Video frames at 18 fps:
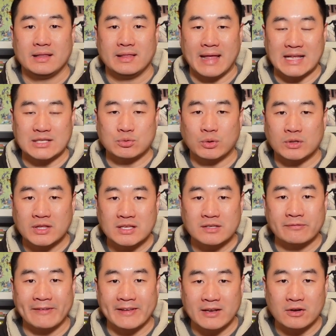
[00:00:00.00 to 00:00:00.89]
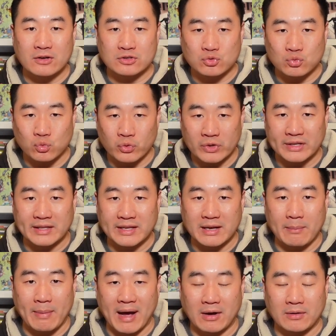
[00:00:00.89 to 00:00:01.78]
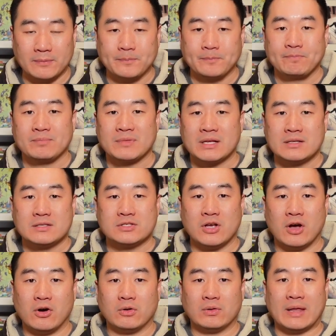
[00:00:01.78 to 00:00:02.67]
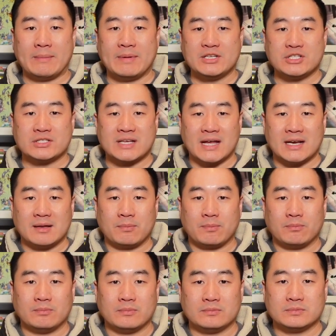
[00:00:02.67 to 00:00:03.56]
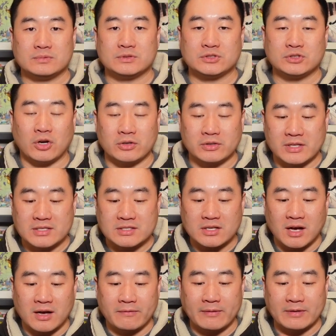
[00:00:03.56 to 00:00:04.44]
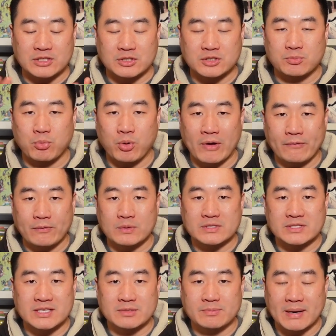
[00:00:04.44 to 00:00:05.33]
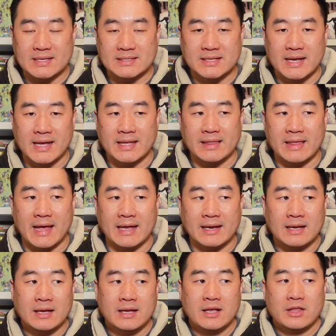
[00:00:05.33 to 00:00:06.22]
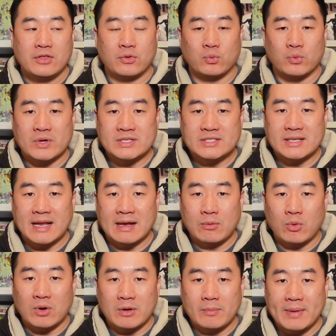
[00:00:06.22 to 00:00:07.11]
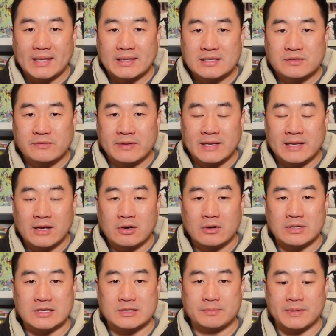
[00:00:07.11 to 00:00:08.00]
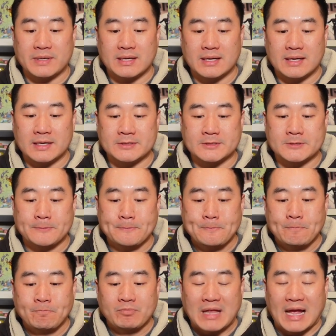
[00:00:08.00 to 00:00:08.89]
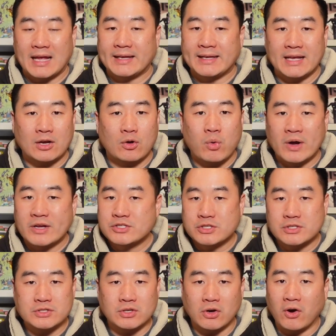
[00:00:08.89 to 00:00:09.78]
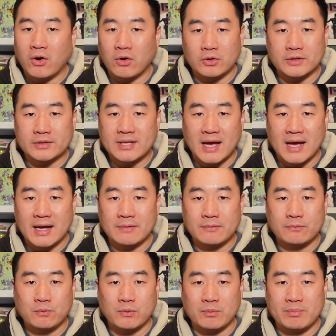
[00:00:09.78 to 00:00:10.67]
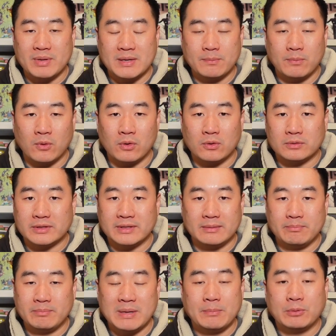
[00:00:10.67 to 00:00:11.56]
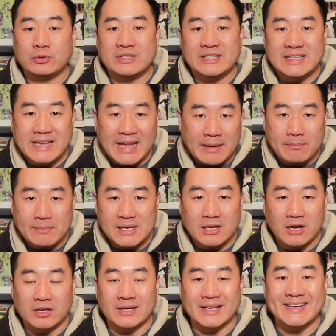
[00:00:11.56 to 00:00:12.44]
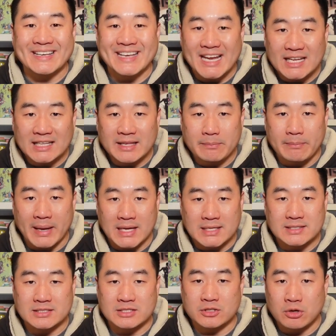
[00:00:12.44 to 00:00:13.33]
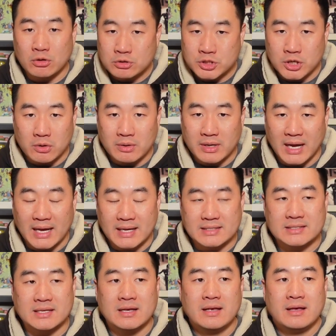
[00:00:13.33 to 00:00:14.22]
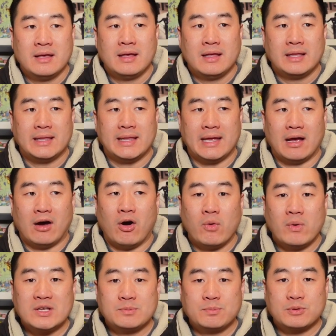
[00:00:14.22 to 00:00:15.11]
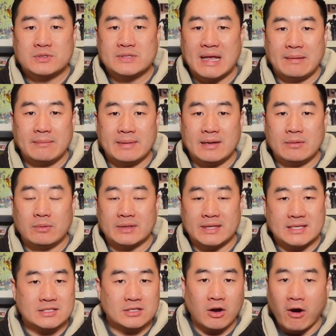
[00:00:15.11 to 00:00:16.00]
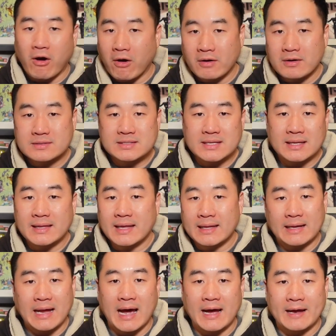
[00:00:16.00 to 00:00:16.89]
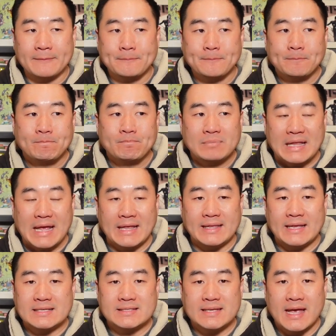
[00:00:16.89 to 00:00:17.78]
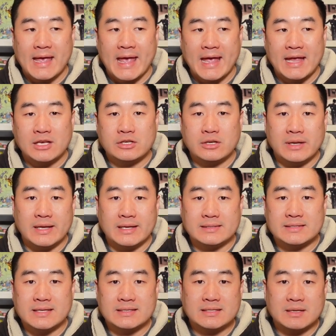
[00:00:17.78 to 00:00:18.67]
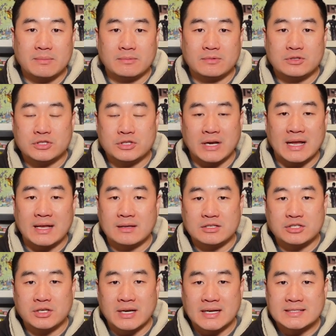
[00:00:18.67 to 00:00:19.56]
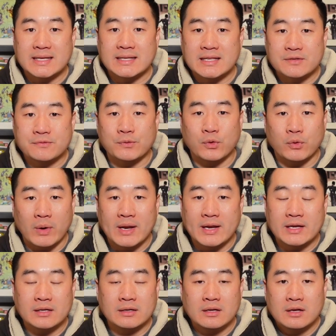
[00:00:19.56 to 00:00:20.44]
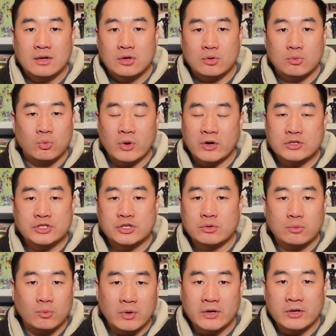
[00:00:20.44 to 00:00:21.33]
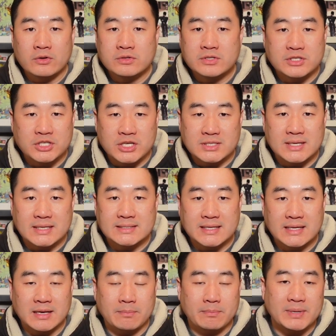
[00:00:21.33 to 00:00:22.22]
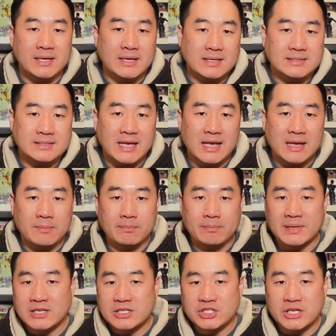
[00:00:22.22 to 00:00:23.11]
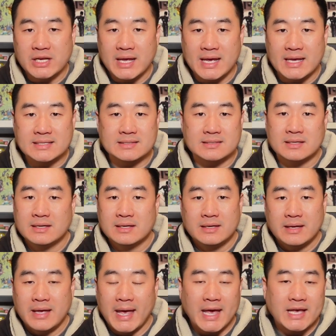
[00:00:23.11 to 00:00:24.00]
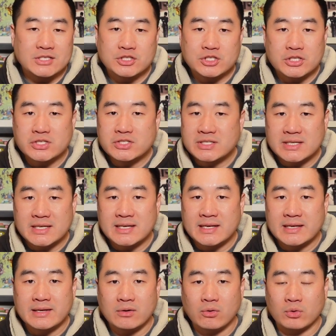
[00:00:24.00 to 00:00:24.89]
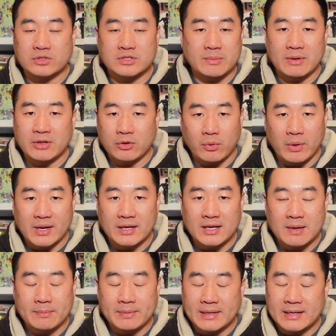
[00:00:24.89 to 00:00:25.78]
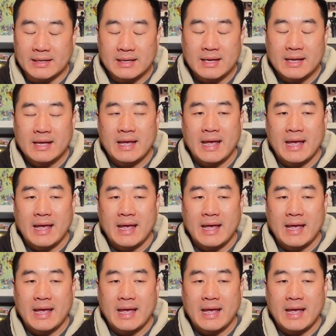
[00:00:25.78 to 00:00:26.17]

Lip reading: That's what this video is really about. So let me just kind of start this off and just preference this by saying that the reason I want to make this video is because I get questions all the time from people. People DM me on a daily basis, no joke, guys. They always present me with these cards that they got and they say, hey, is this a, should I send this for grading? Where do you suggest I send it? PSA, BGS, SGC, or some other grading company?